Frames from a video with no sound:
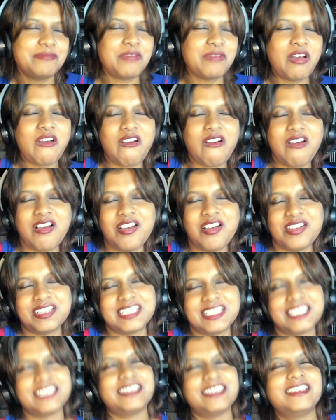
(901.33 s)
hot.
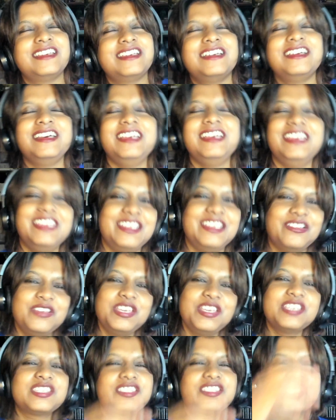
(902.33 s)
You know,
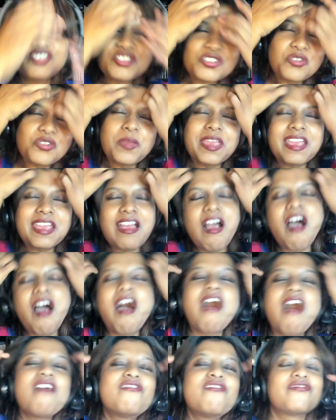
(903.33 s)
he's showing
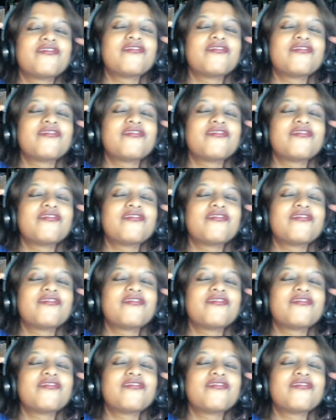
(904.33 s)
off